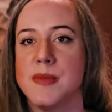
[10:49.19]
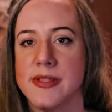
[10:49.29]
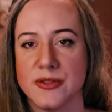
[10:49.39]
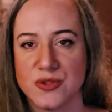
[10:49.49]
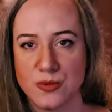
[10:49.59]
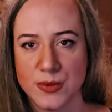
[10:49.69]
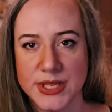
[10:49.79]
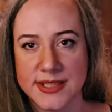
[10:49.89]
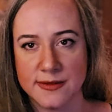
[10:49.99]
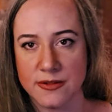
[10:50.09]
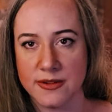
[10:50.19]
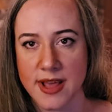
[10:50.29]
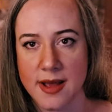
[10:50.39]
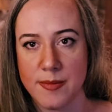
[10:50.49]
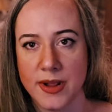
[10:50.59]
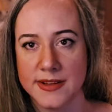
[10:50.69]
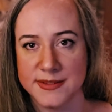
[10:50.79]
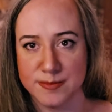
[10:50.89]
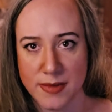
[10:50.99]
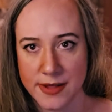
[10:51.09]
And there's a reason for that,
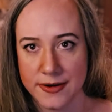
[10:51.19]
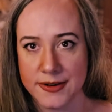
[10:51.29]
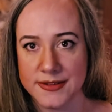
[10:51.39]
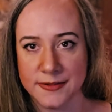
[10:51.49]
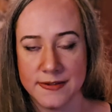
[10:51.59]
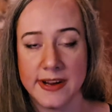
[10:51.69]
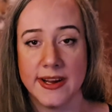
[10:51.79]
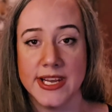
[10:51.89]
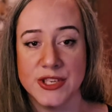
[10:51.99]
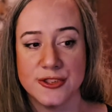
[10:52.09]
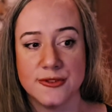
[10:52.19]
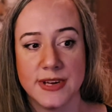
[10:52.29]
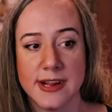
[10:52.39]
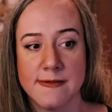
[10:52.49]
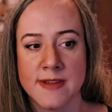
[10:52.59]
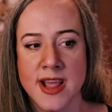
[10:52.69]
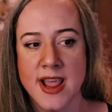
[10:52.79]
because mothers are very intuitive,